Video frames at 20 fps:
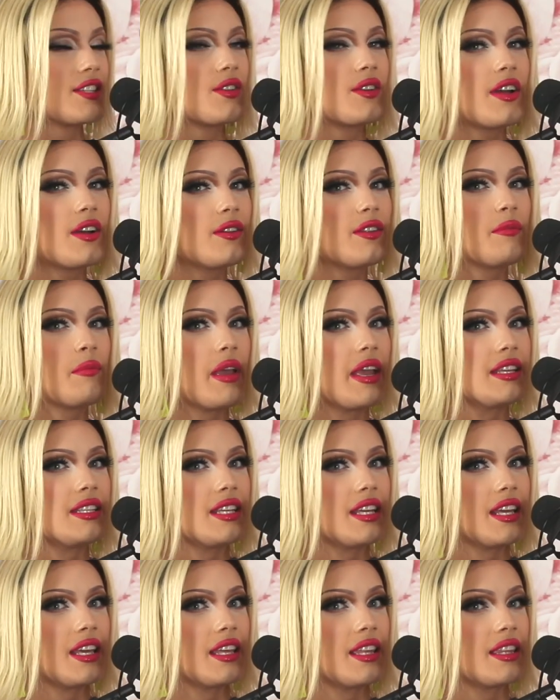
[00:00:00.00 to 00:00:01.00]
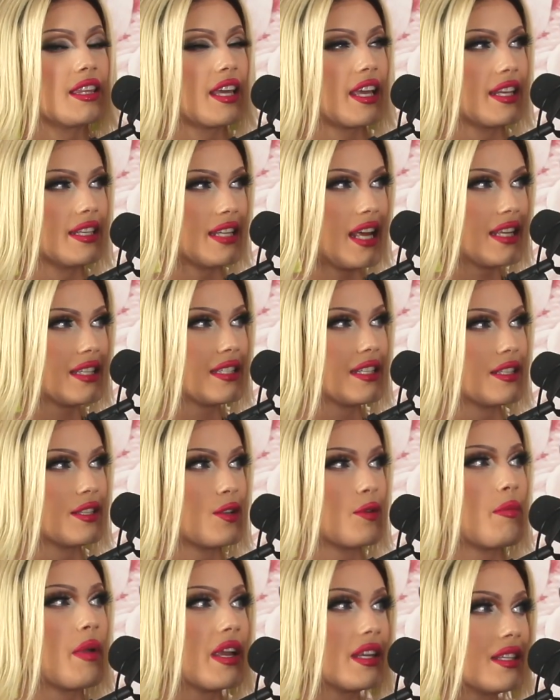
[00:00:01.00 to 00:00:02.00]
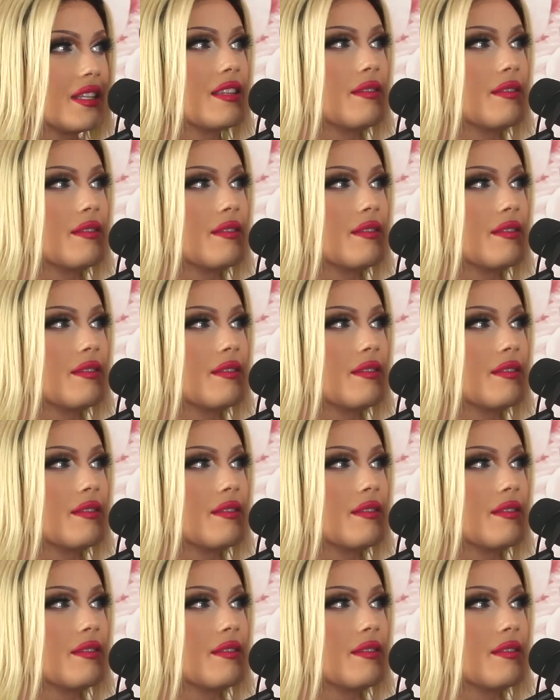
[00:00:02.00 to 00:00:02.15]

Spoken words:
they're not only painting the contestants, they're painting